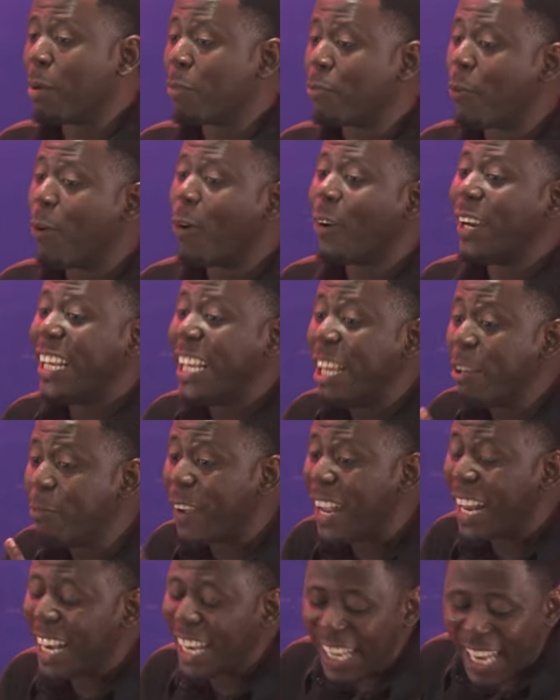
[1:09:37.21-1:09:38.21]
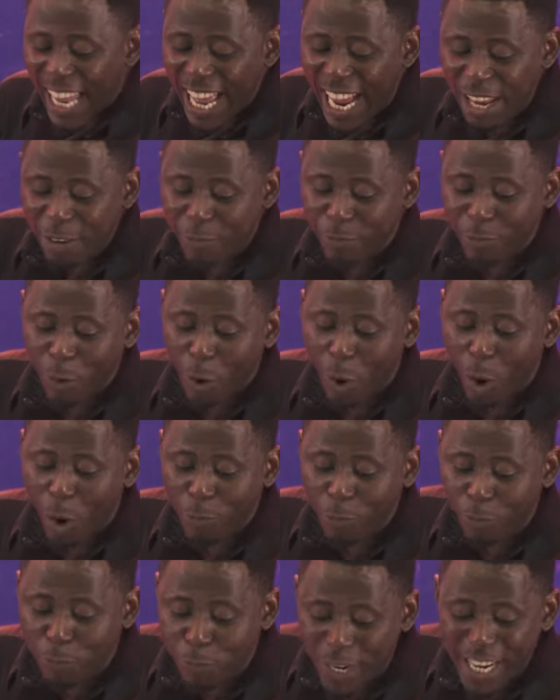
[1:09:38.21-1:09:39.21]
Number four, live a life
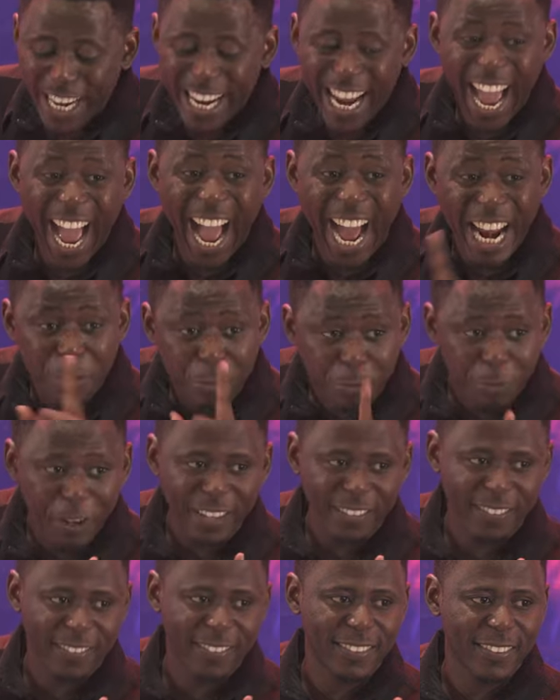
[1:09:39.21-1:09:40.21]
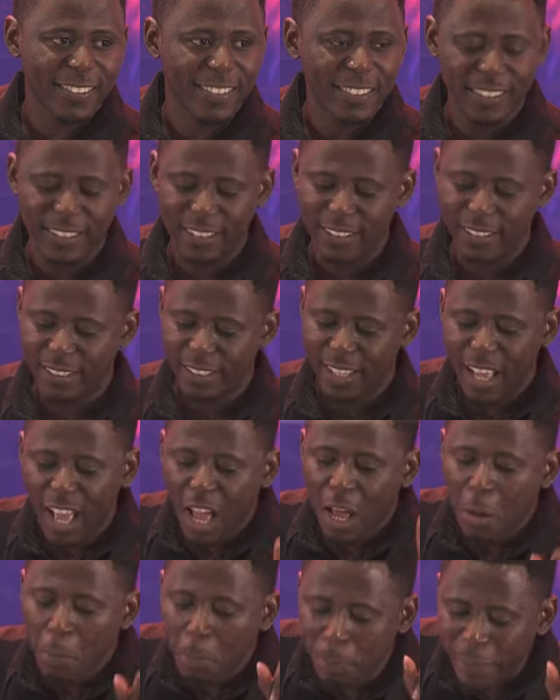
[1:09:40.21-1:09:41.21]
of prayer and faith.
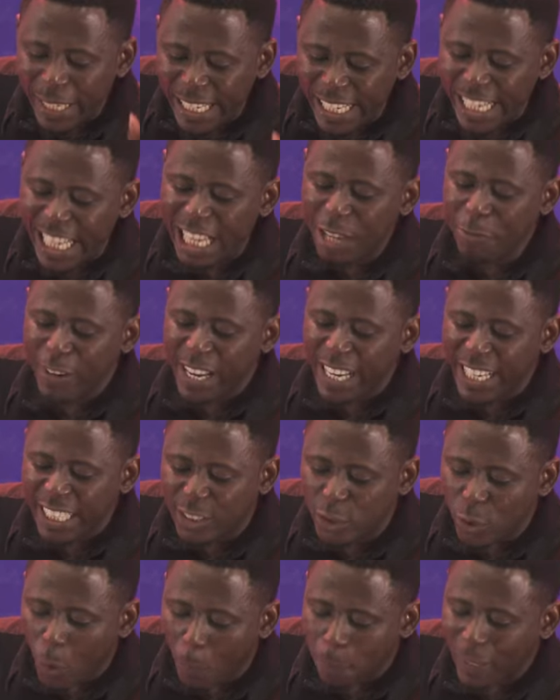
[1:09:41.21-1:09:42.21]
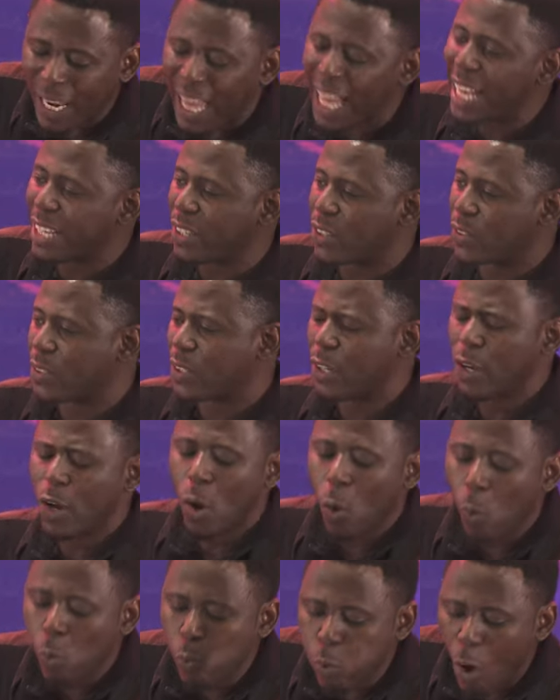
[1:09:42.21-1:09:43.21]
Believe in his supplies.
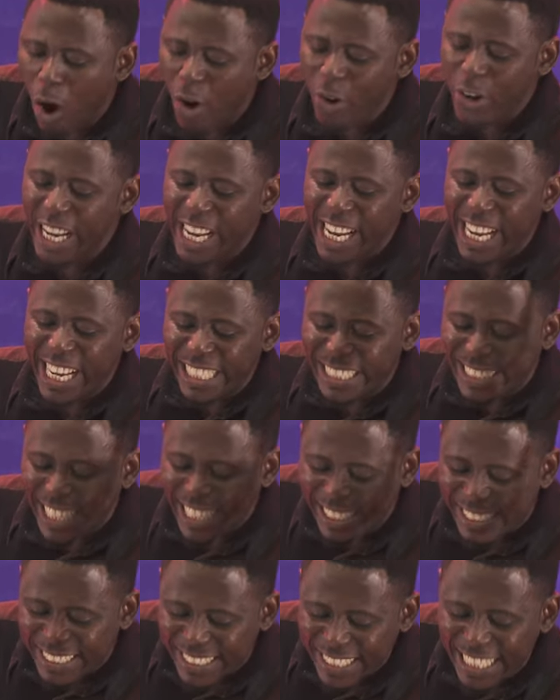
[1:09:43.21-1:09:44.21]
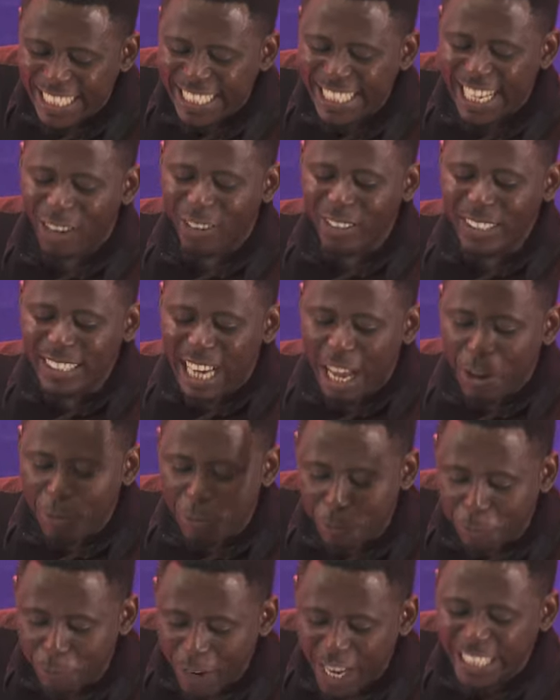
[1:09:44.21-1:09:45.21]
Worry is a signal that
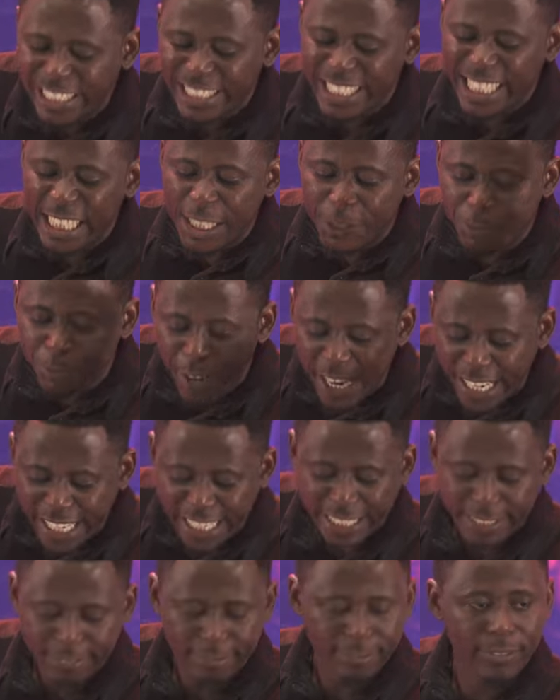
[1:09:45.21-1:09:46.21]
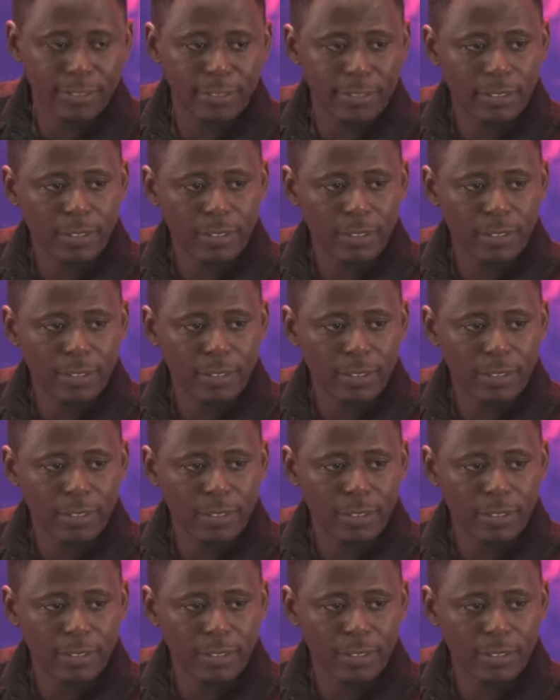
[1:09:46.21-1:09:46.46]
faith is failing.